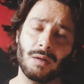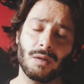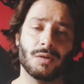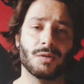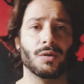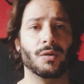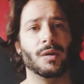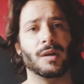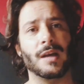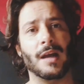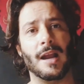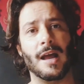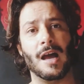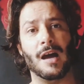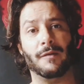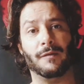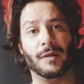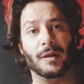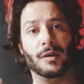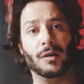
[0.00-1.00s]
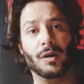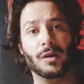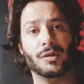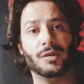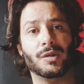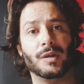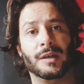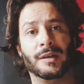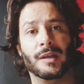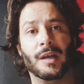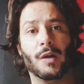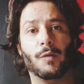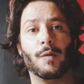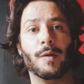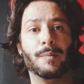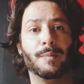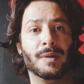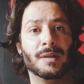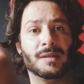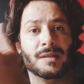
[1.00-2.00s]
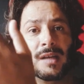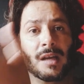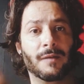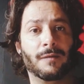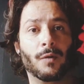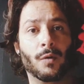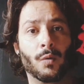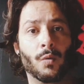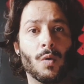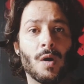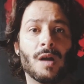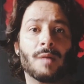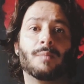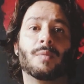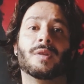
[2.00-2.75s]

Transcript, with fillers: so you can have the knots and the equipment safe on one,